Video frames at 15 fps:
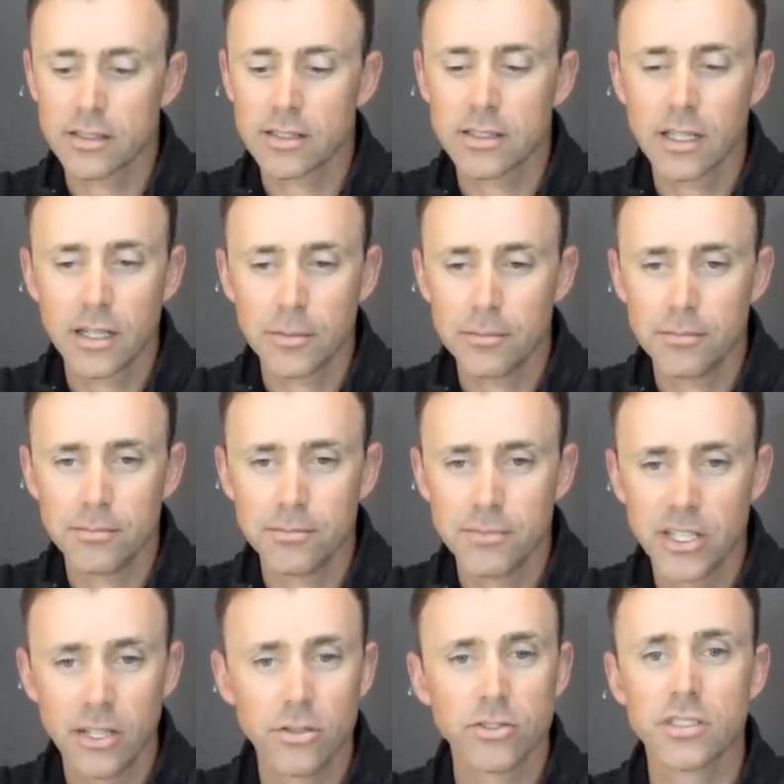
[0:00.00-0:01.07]
some,
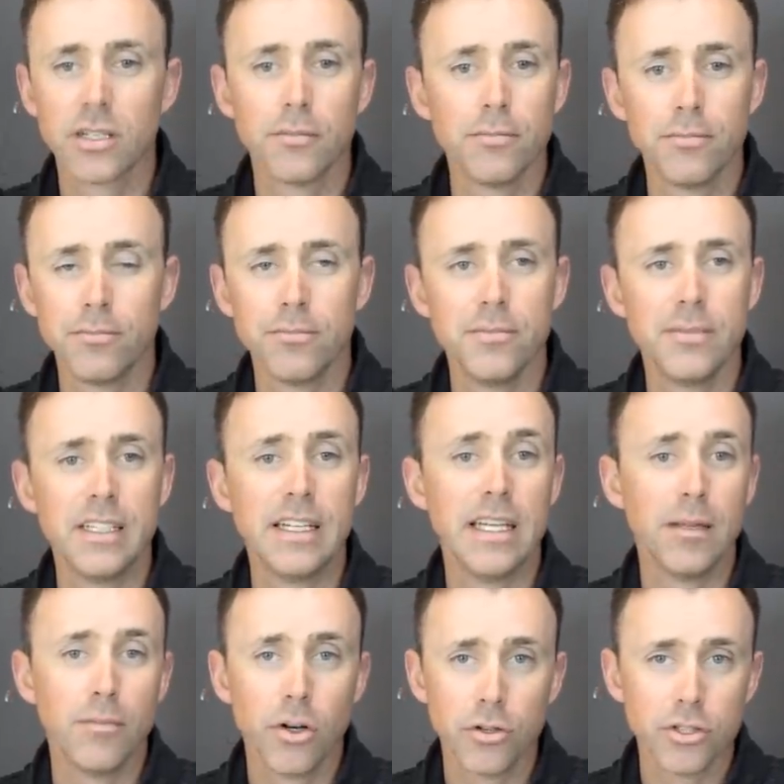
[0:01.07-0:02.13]
you know, some
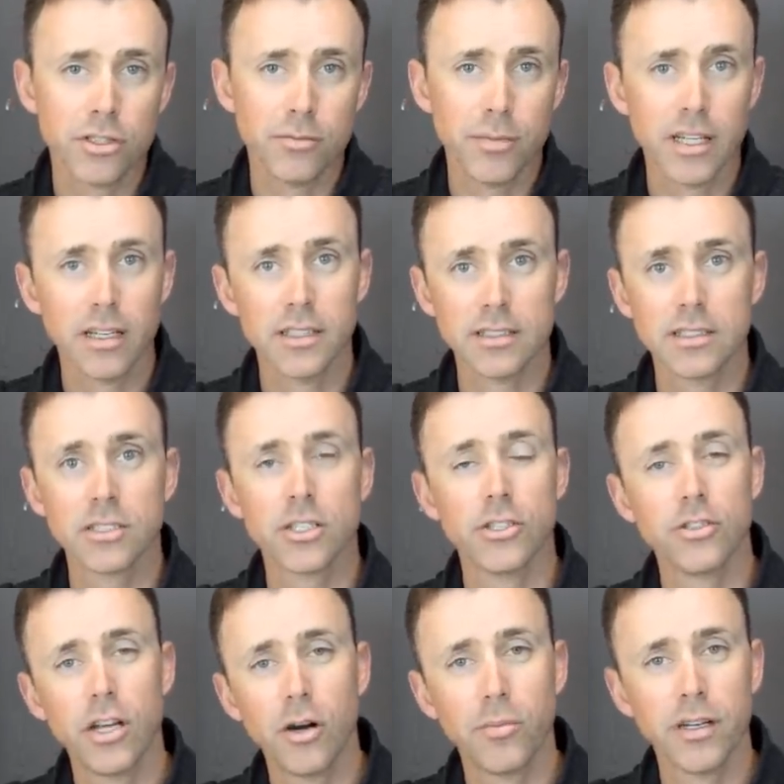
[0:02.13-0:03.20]
knee motion because it's
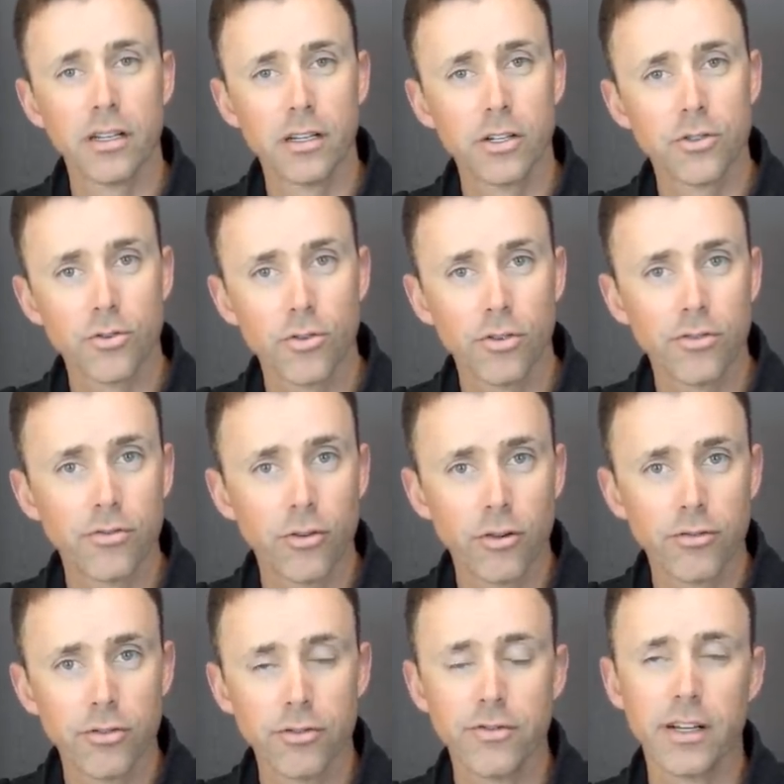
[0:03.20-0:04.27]
helping to control
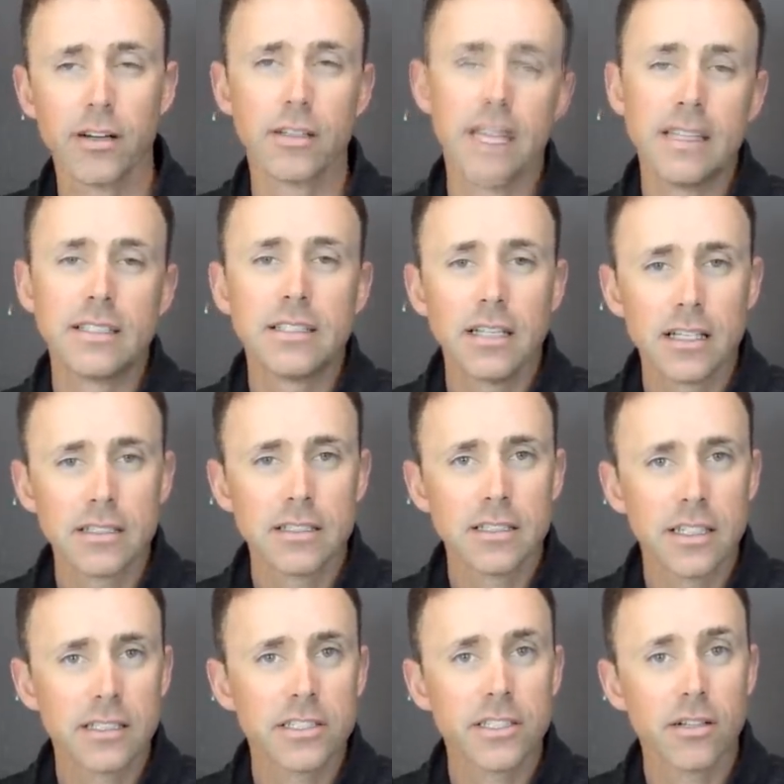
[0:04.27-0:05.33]
forefoot varus. It doesn't
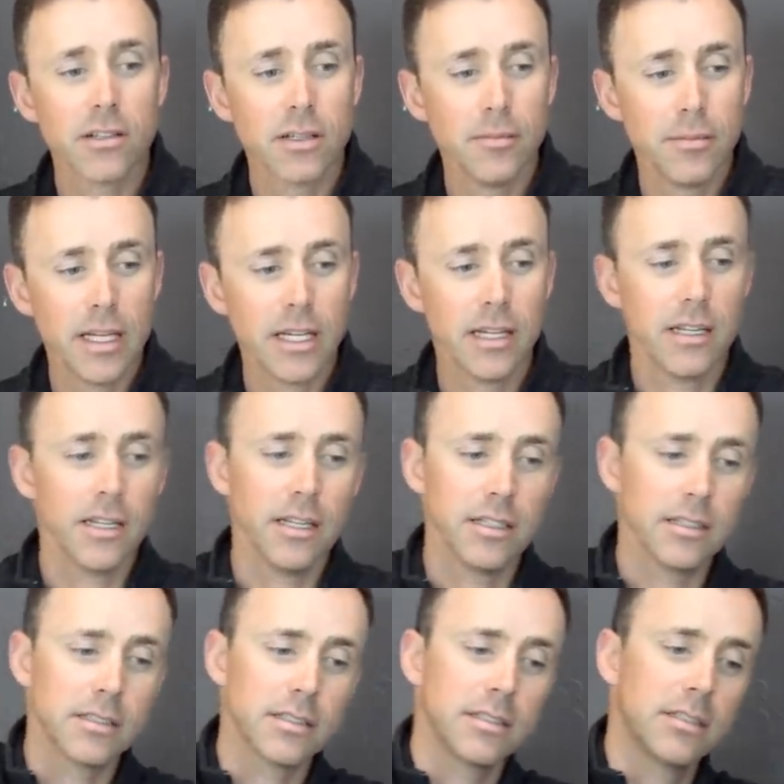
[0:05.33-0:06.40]
necessarily mean
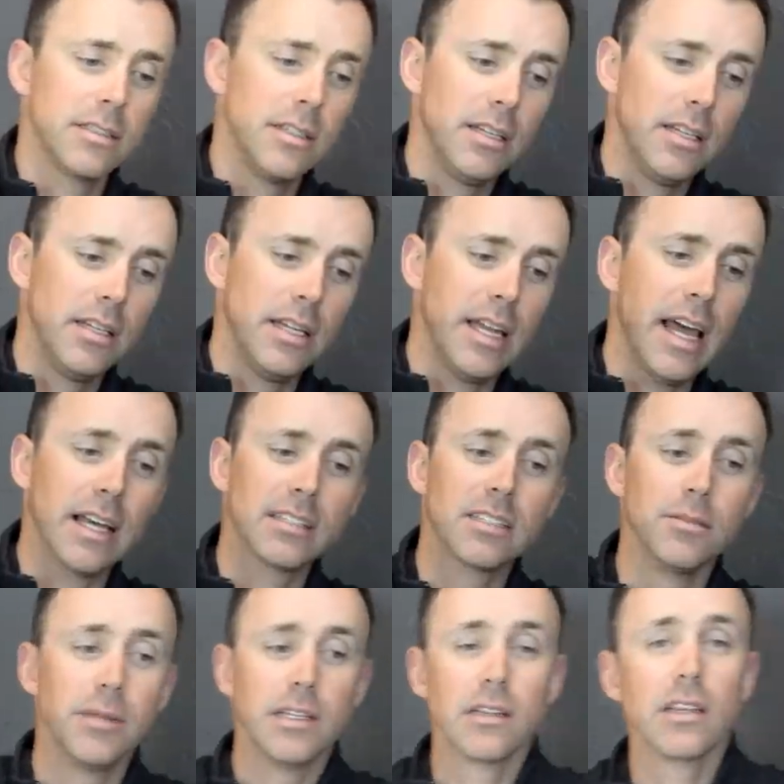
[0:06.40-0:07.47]
it's it has
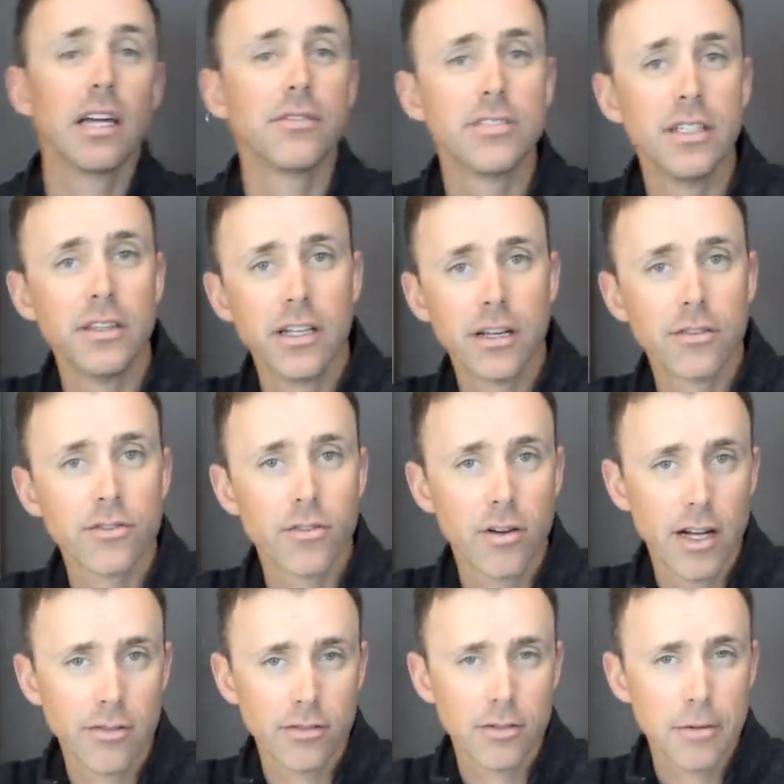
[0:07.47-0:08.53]
to be left in there
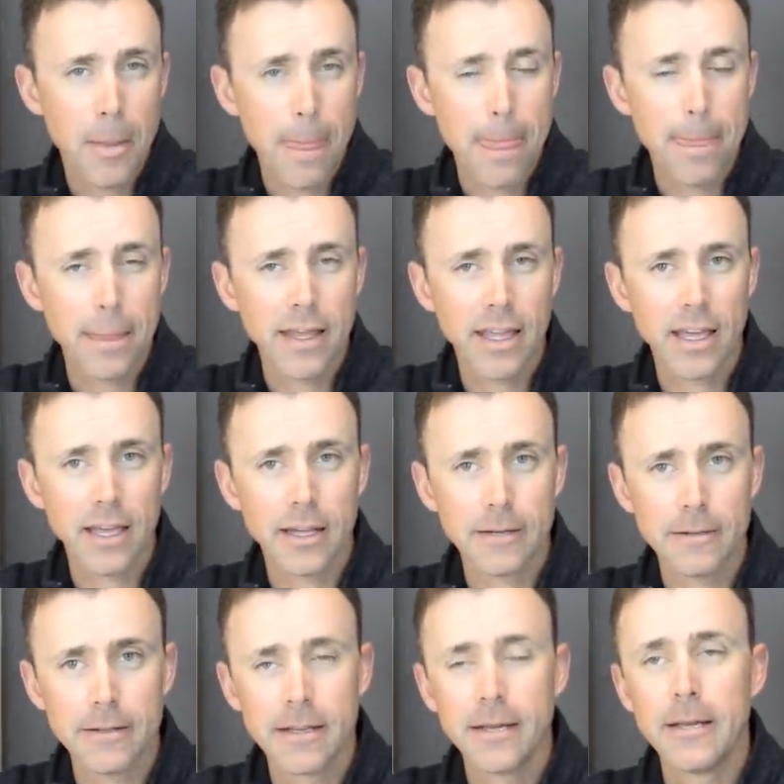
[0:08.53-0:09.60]
forever.
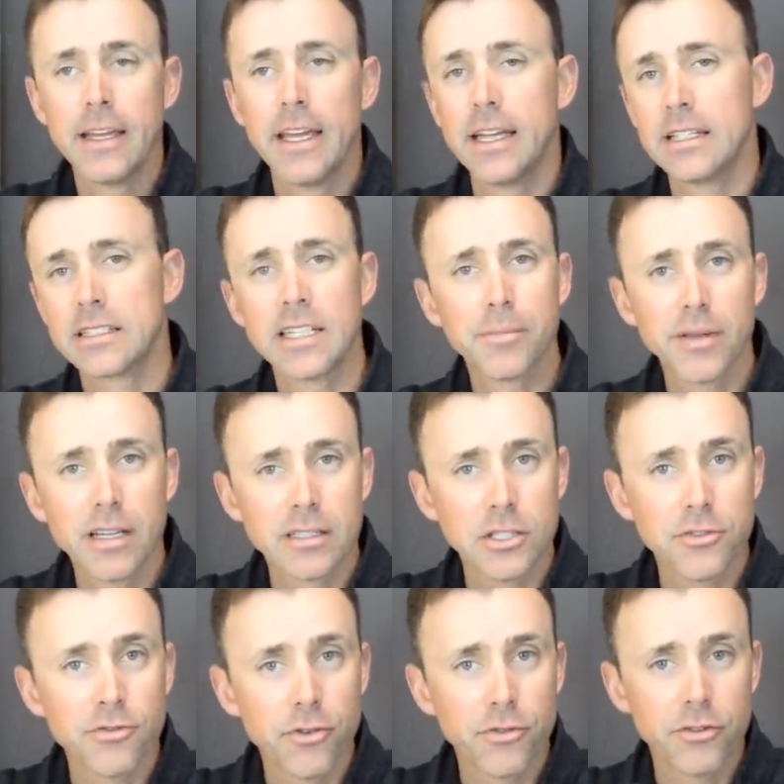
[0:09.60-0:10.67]
And and it's not because
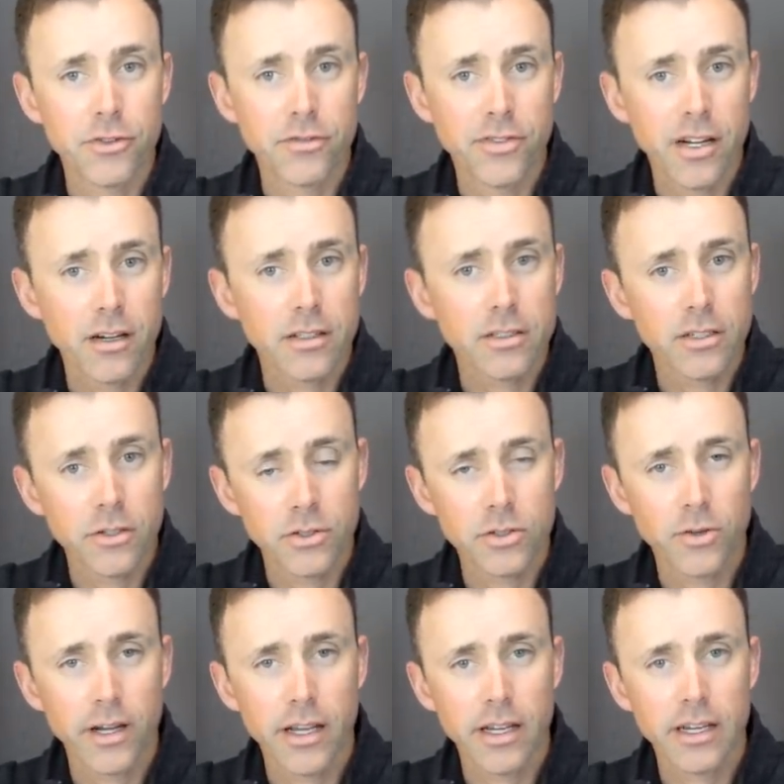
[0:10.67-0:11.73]
our forefoot varus goes
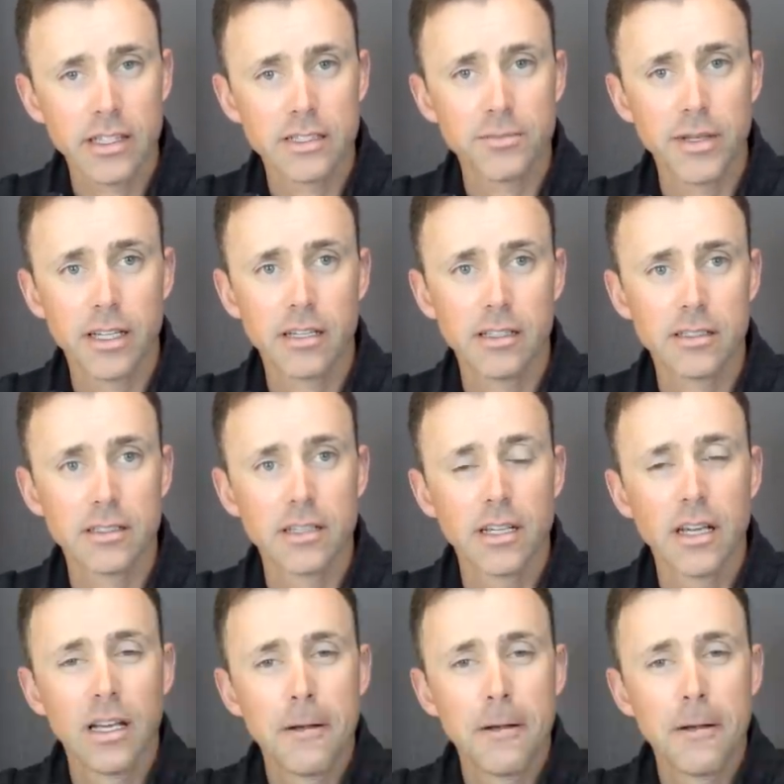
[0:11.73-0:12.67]
away. It's because